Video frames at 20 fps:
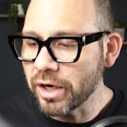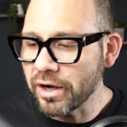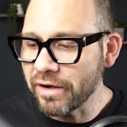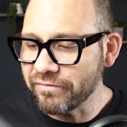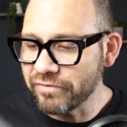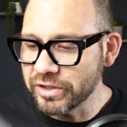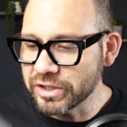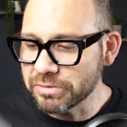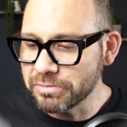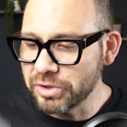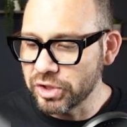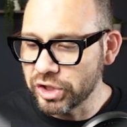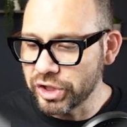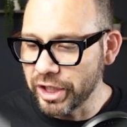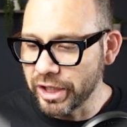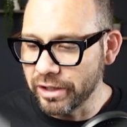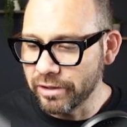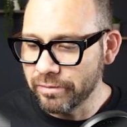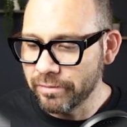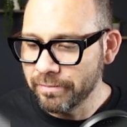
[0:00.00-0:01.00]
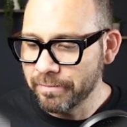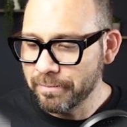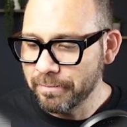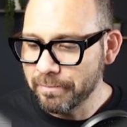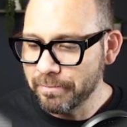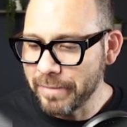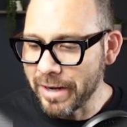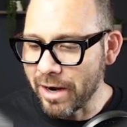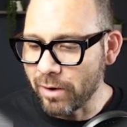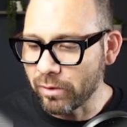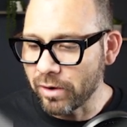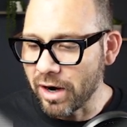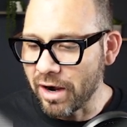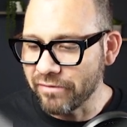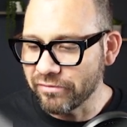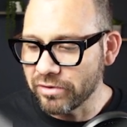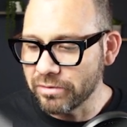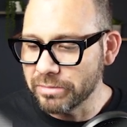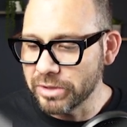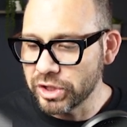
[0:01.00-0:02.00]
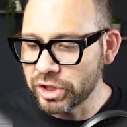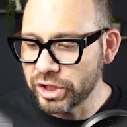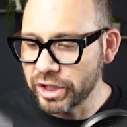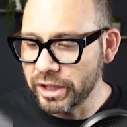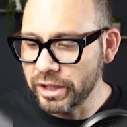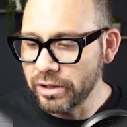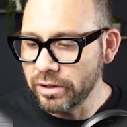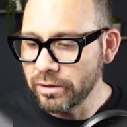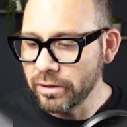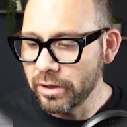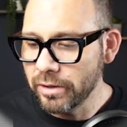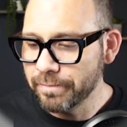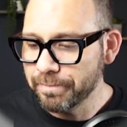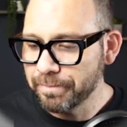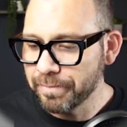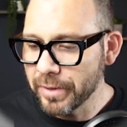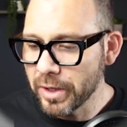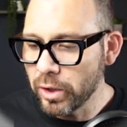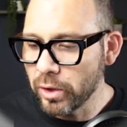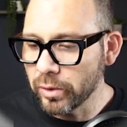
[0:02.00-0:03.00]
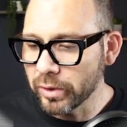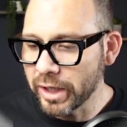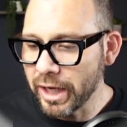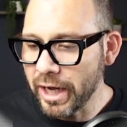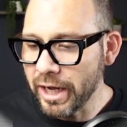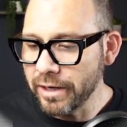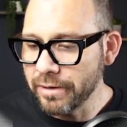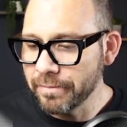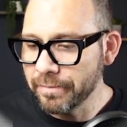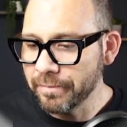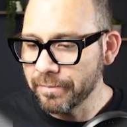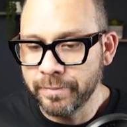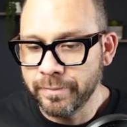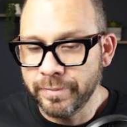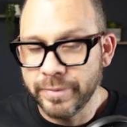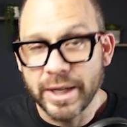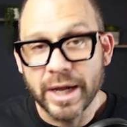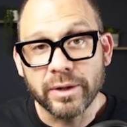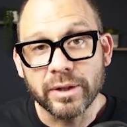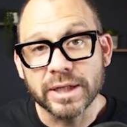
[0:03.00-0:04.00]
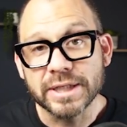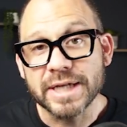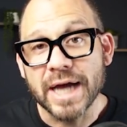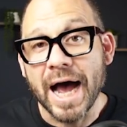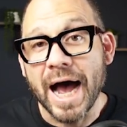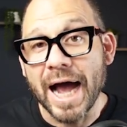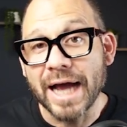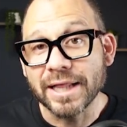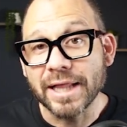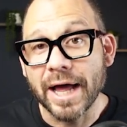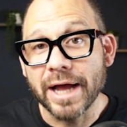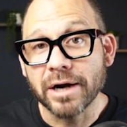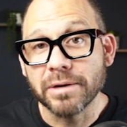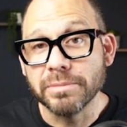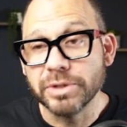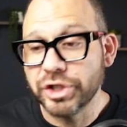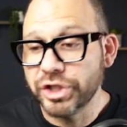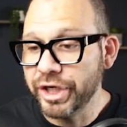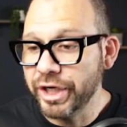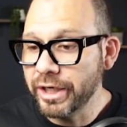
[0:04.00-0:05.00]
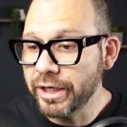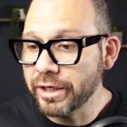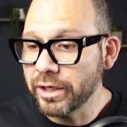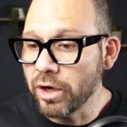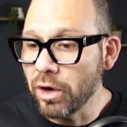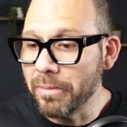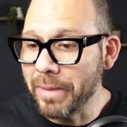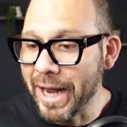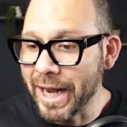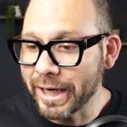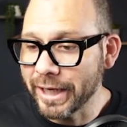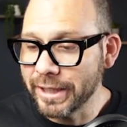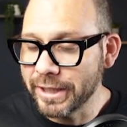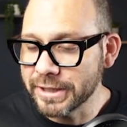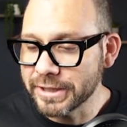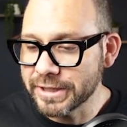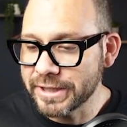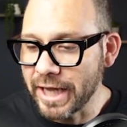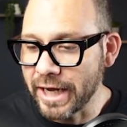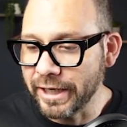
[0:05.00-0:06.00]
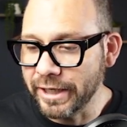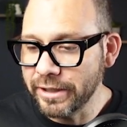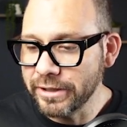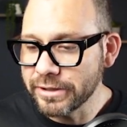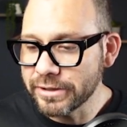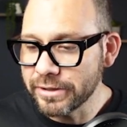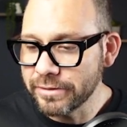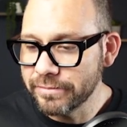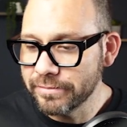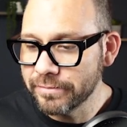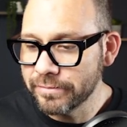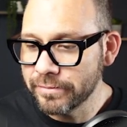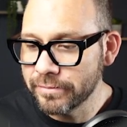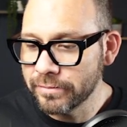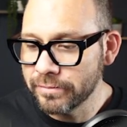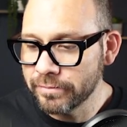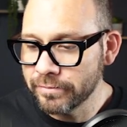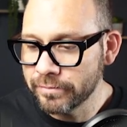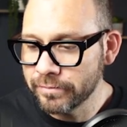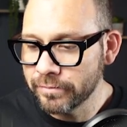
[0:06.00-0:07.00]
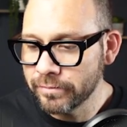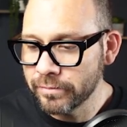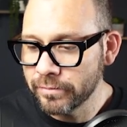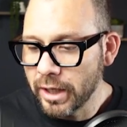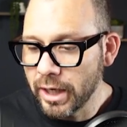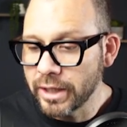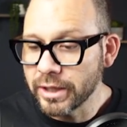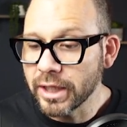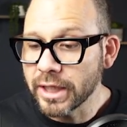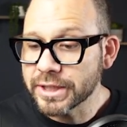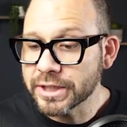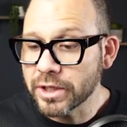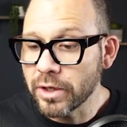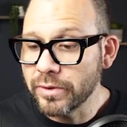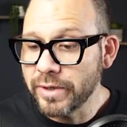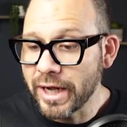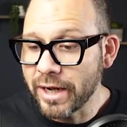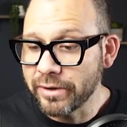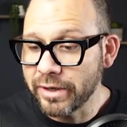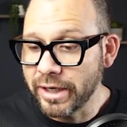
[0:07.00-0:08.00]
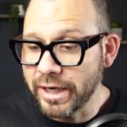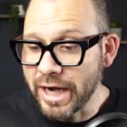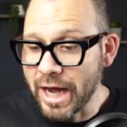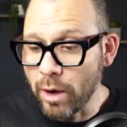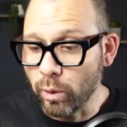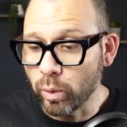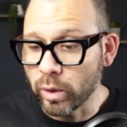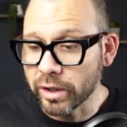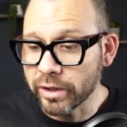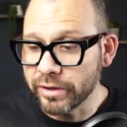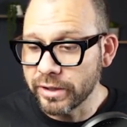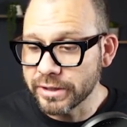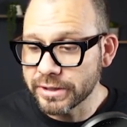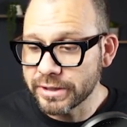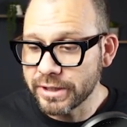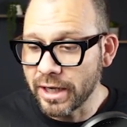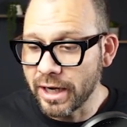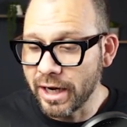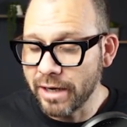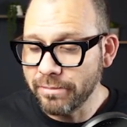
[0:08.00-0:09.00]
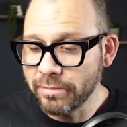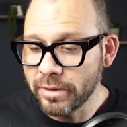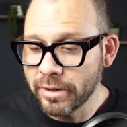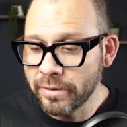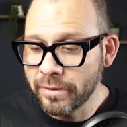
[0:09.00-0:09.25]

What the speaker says: off this machine. Power off the machine. Okay. Now let's highlight our machine and go back into settings. And let's go down to network this time.